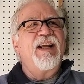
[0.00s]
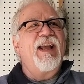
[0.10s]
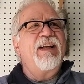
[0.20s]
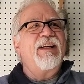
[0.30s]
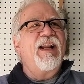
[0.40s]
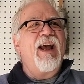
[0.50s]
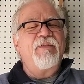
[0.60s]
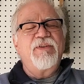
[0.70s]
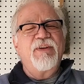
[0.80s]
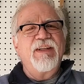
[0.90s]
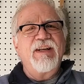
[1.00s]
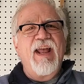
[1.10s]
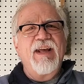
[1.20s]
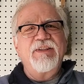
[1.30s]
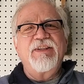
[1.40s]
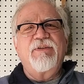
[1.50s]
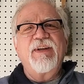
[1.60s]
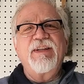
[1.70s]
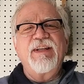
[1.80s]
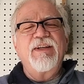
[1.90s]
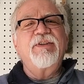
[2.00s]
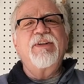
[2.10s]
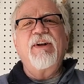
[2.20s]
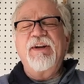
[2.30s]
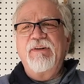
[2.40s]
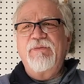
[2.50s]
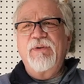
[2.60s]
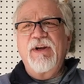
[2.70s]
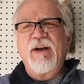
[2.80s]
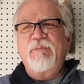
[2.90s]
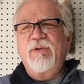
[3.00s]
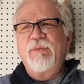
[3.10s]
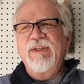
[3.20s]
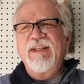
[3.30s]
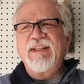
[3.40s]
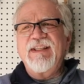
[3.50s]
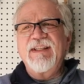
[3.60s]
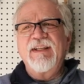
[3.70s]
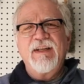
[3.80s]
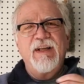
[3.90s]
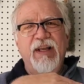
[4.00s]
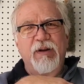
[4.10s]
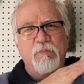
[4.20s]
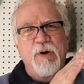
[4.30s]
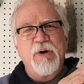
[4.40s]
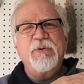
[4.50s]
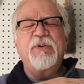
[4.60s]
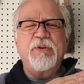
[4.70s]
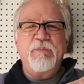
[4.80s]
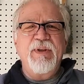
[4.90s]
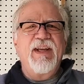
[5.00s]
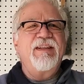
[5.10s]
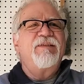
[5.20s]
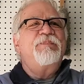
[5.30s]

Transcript: and after it had string tension on it for a couple of weeks, it bowed a little bit.